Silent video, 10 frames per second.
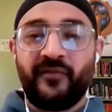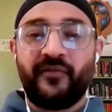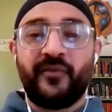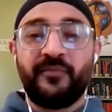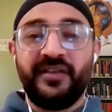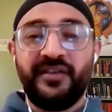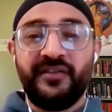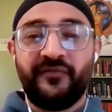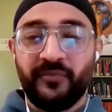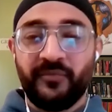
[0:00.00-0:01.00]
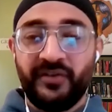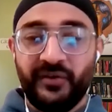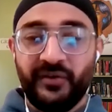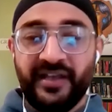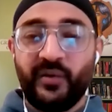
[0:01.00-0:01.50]
from the from
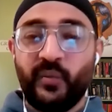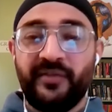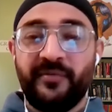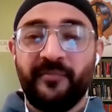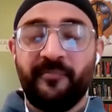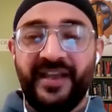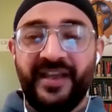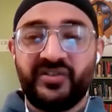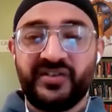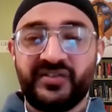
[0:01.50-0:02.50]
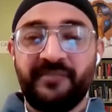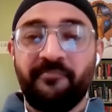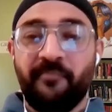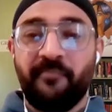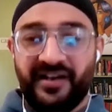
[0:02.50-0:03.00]
the UK with majors
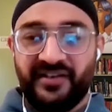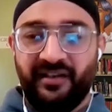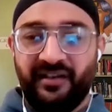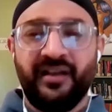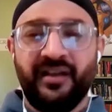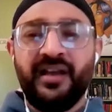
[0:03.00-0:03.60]
in marketing.